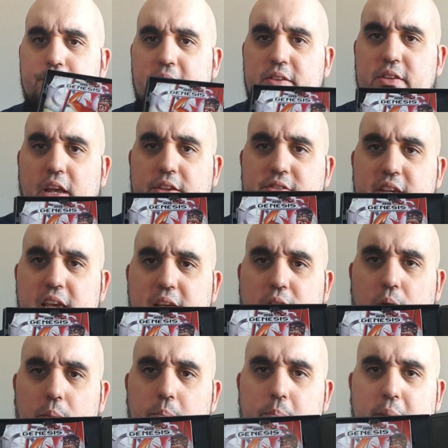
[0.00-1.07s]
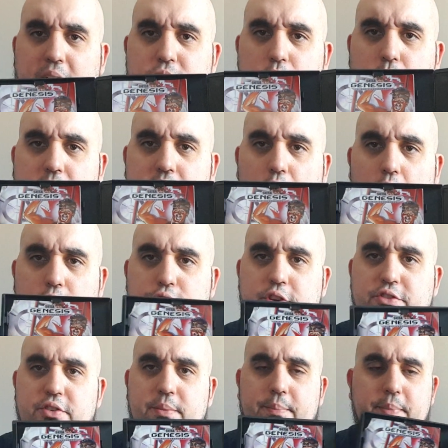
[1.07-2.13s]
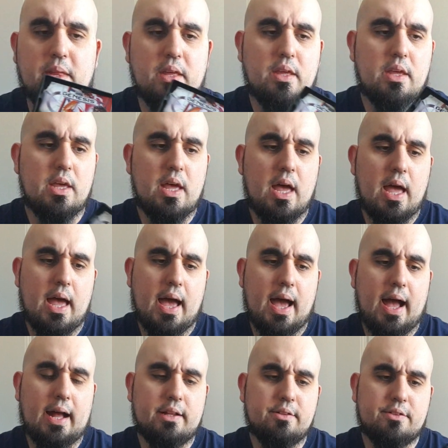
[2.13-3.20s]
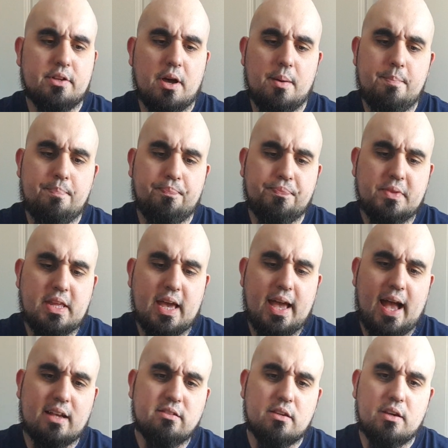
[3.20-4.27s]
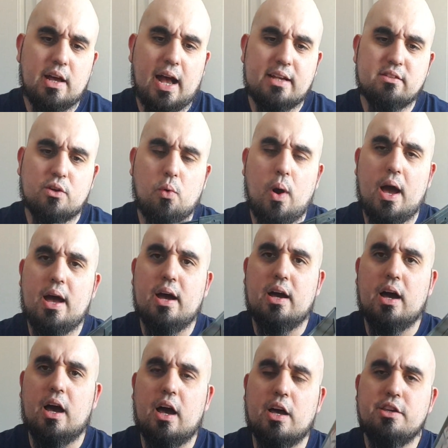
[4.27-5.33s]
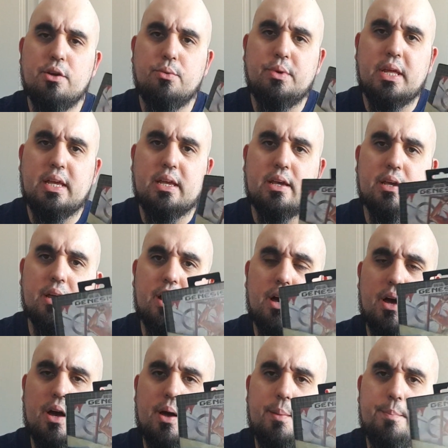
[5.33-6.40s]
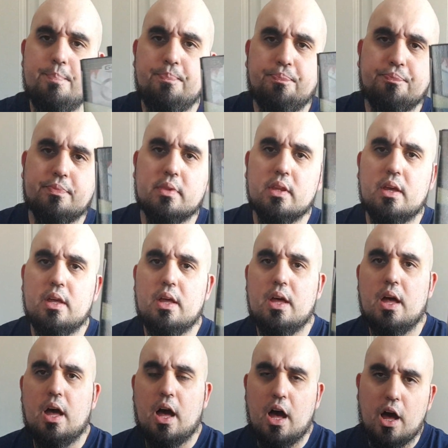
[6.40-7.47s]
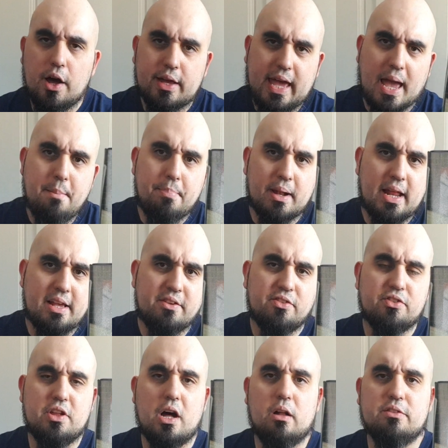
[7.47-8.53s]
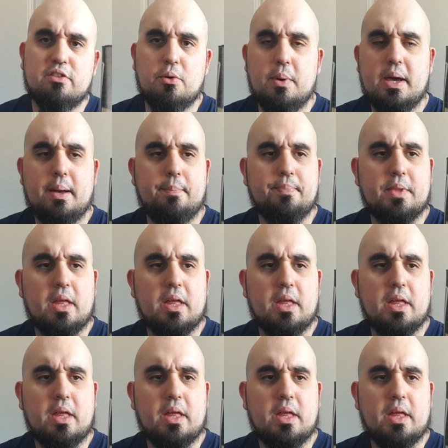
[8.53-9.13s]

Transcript: As you can see, you've got manual and cartridge, and yeah, it has a quite a unique gameplay style to it.